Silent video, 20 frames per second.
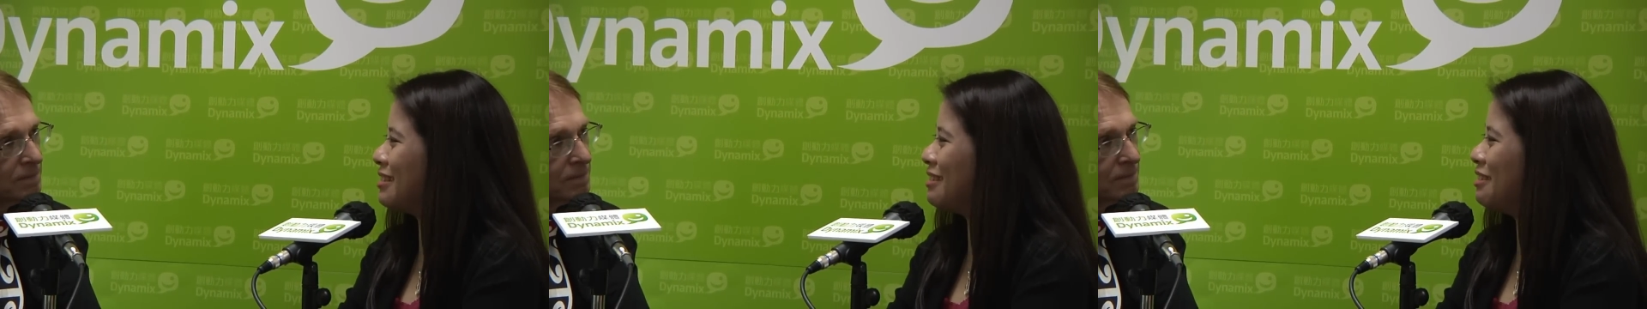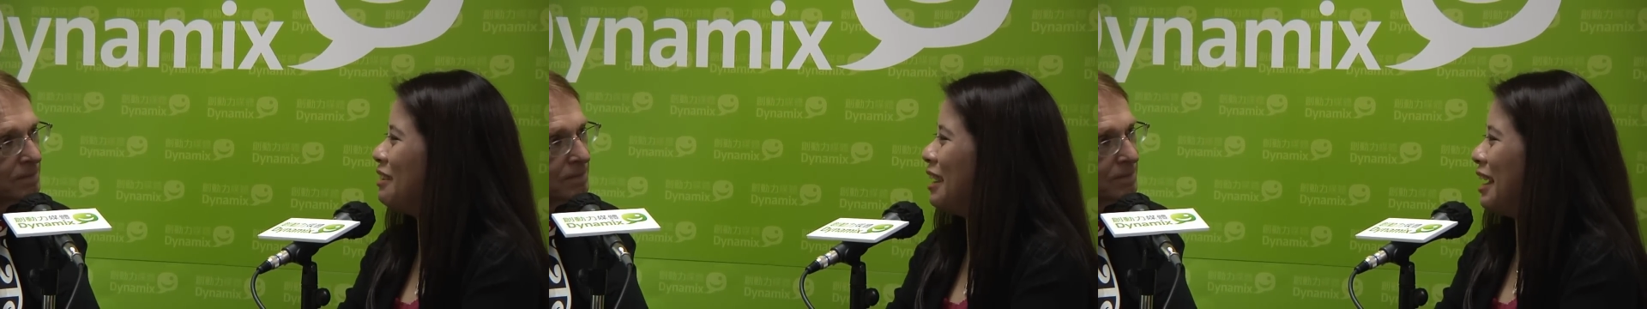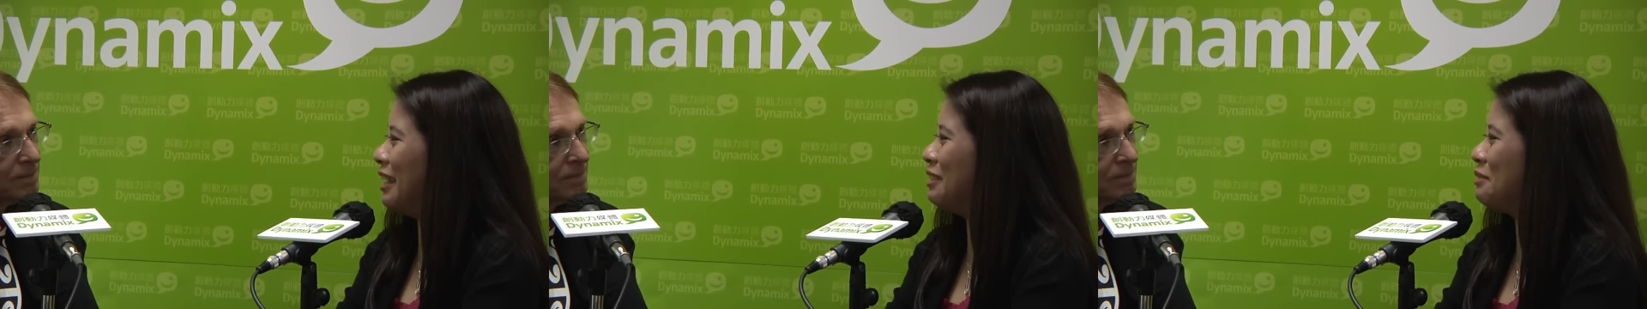
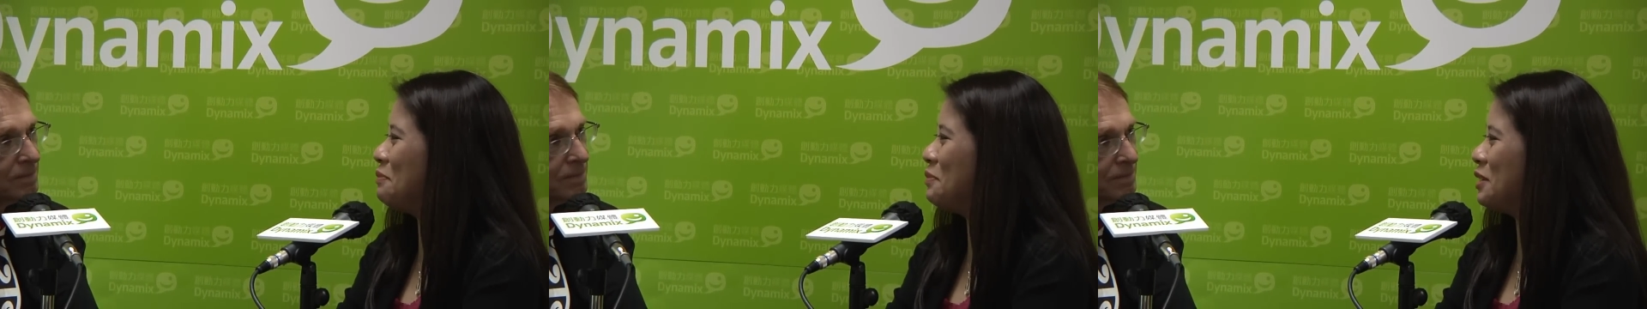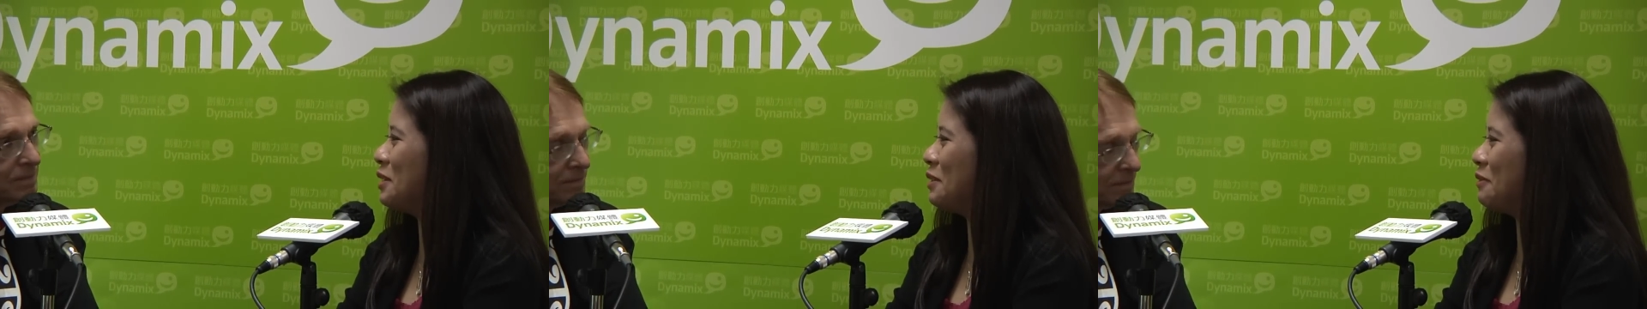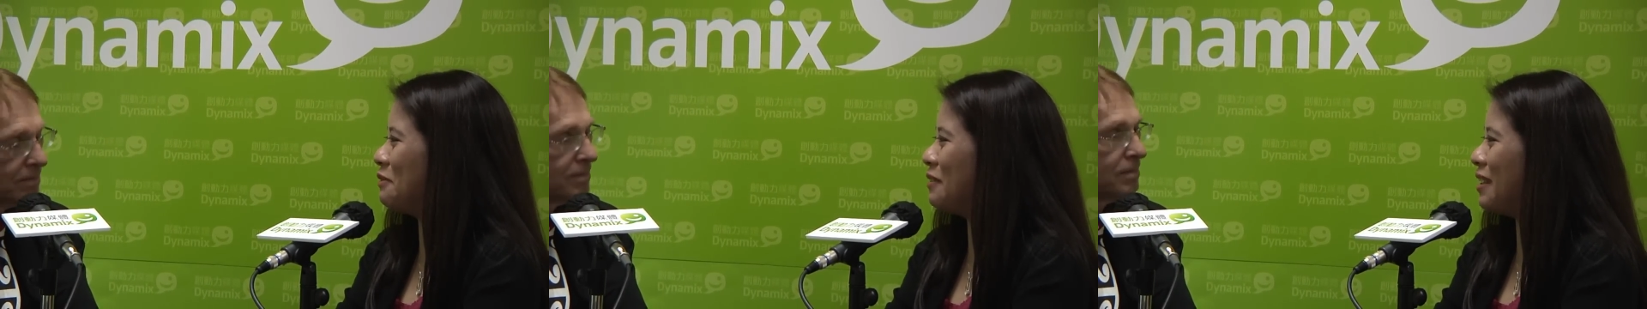called
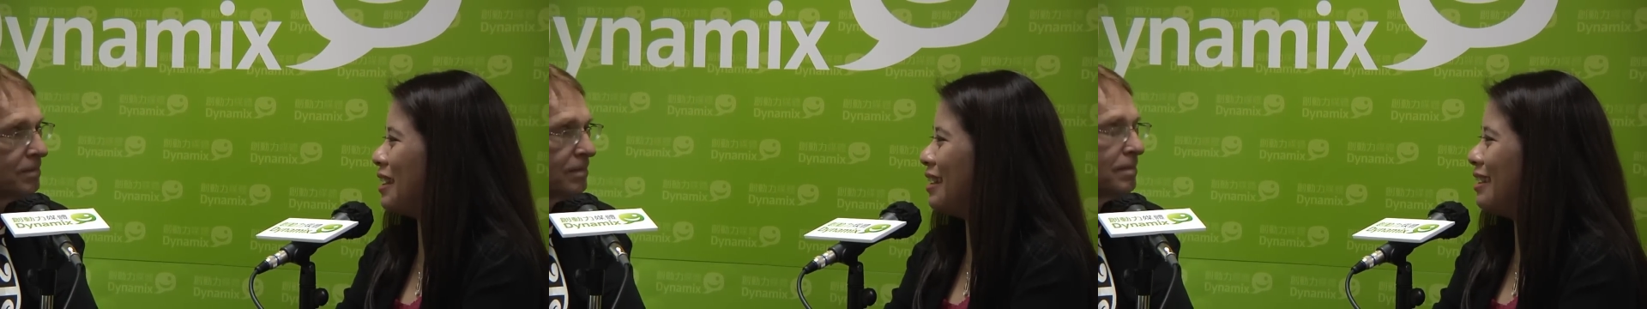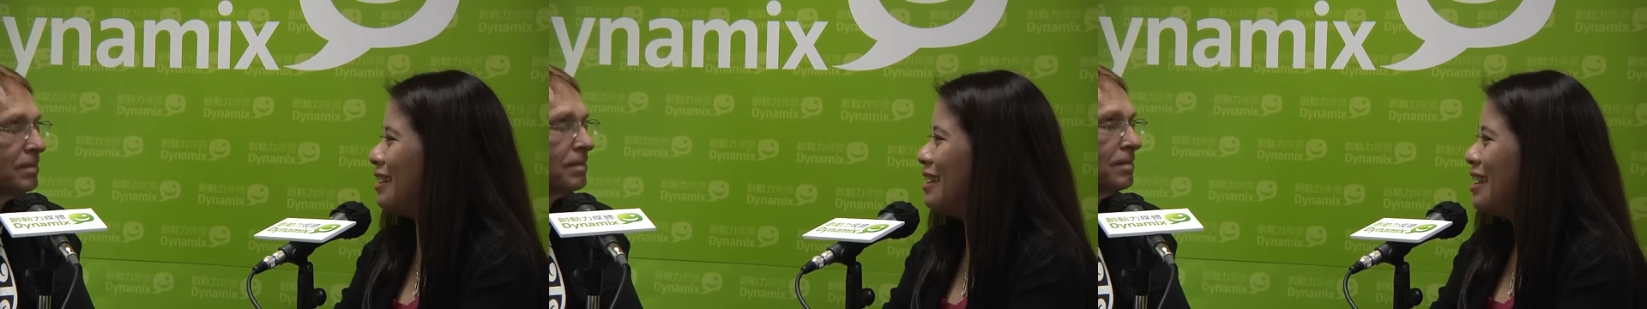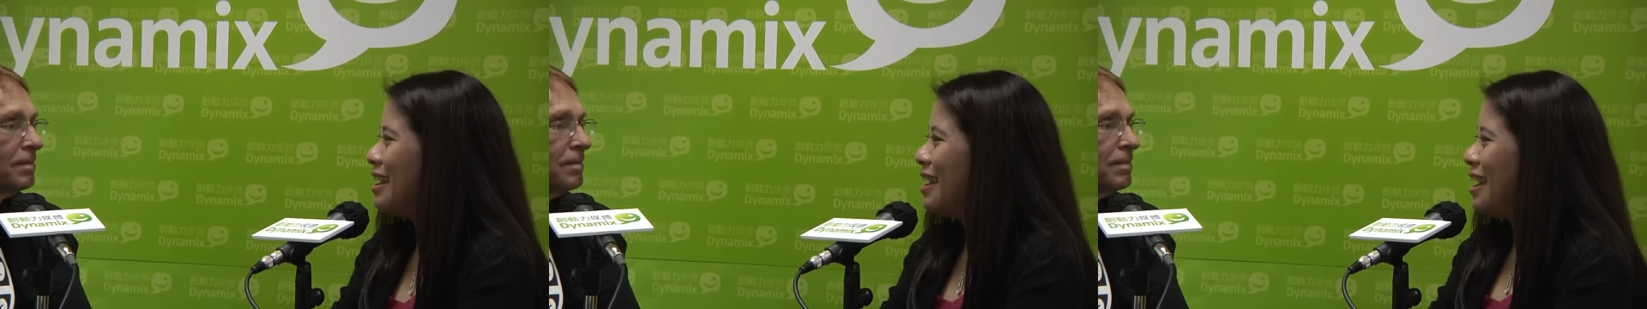NLP
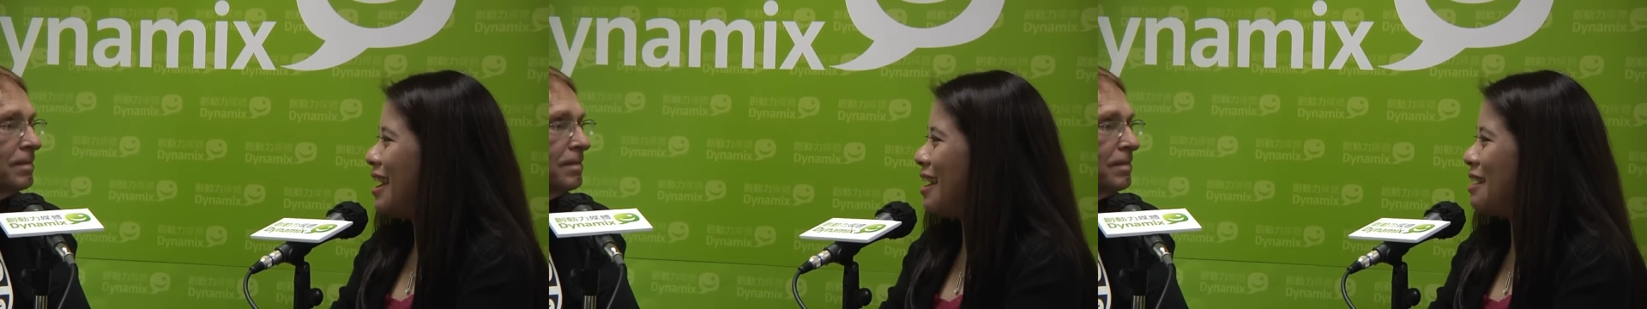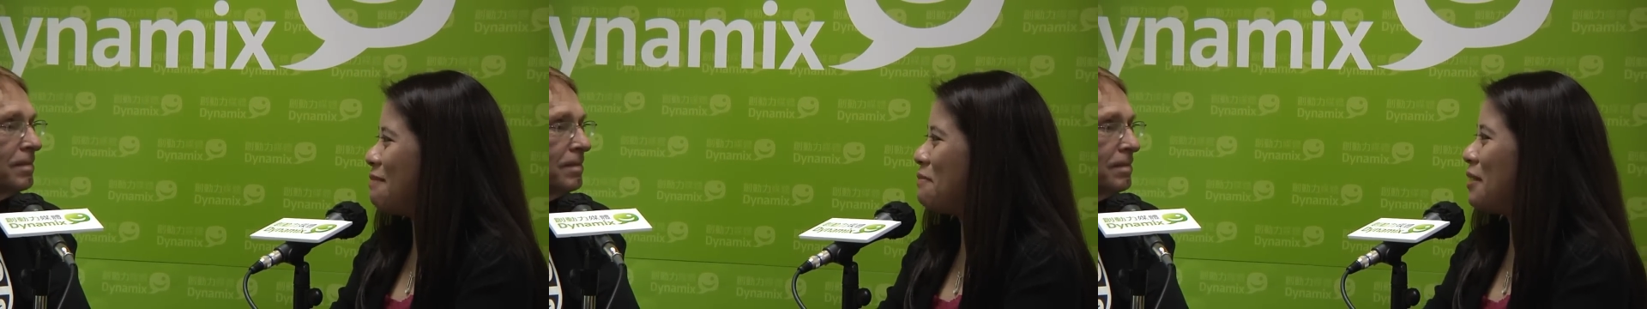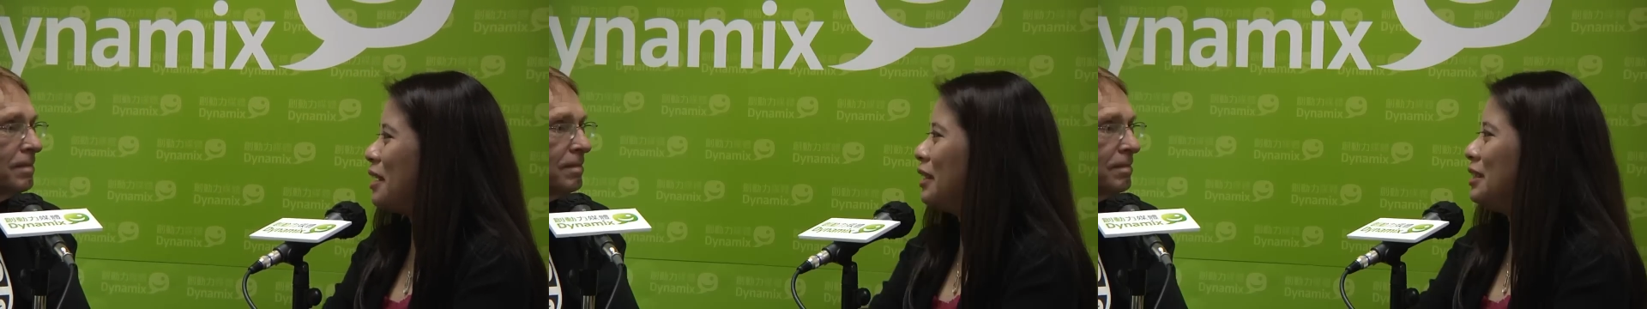Cafe,
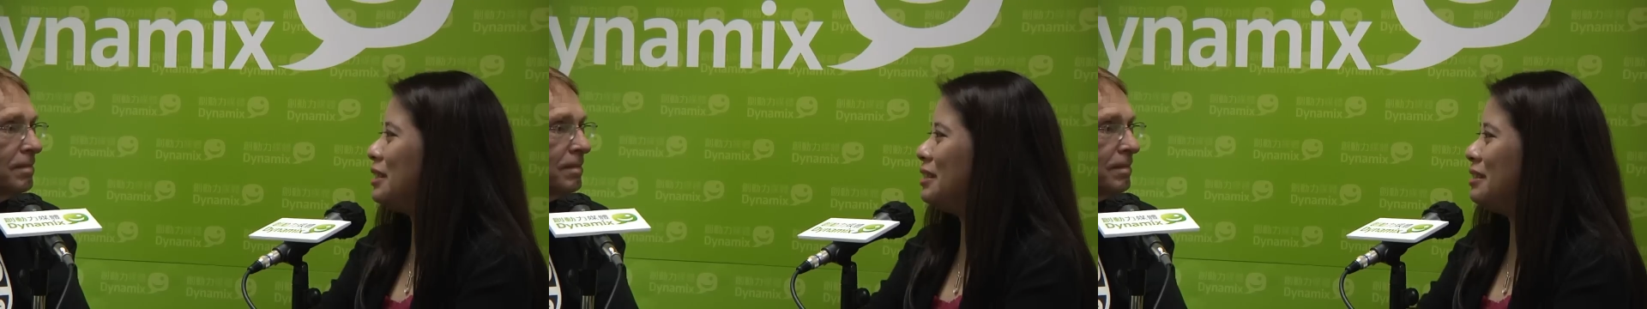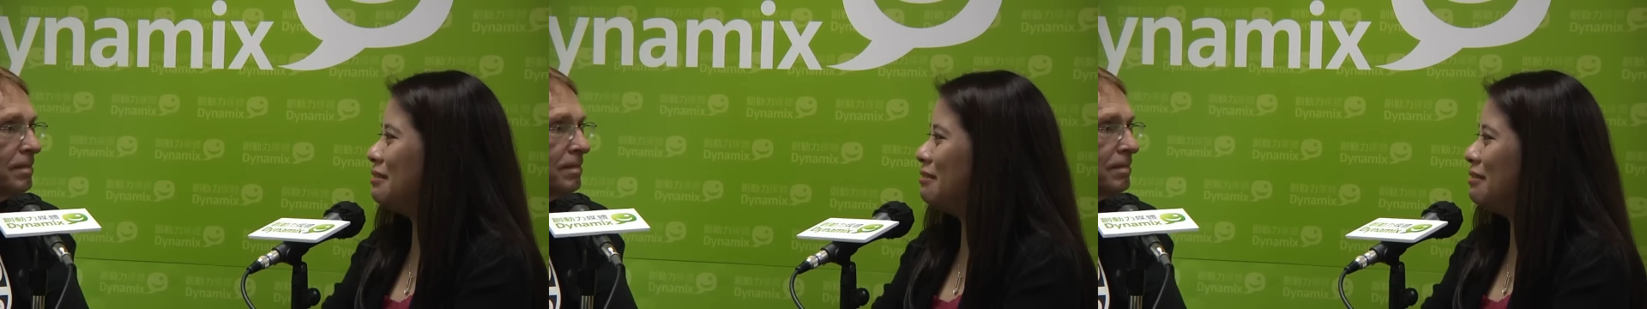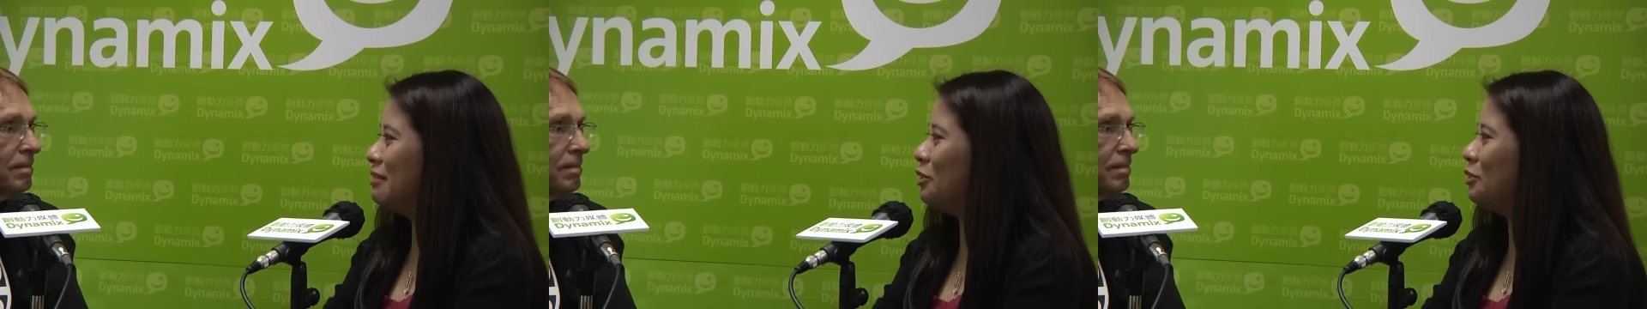and
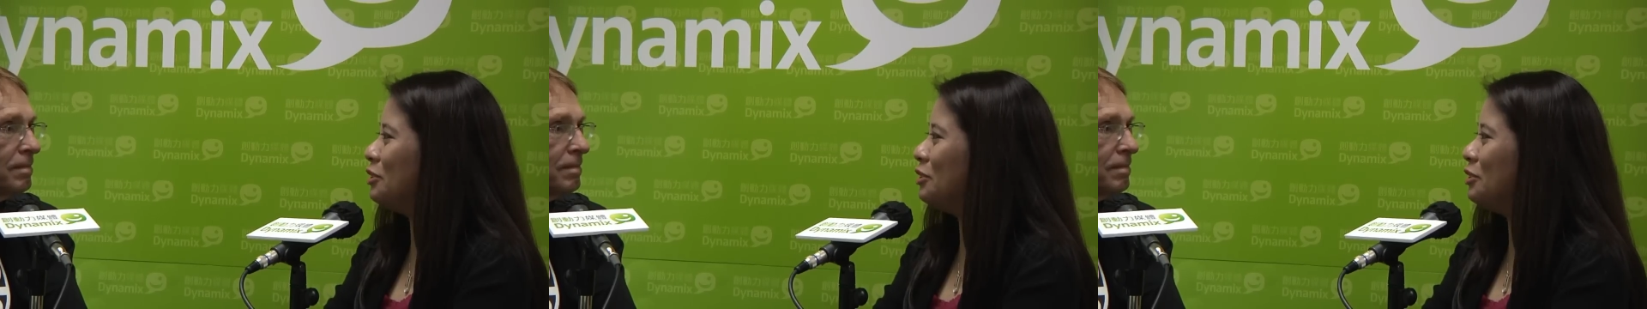many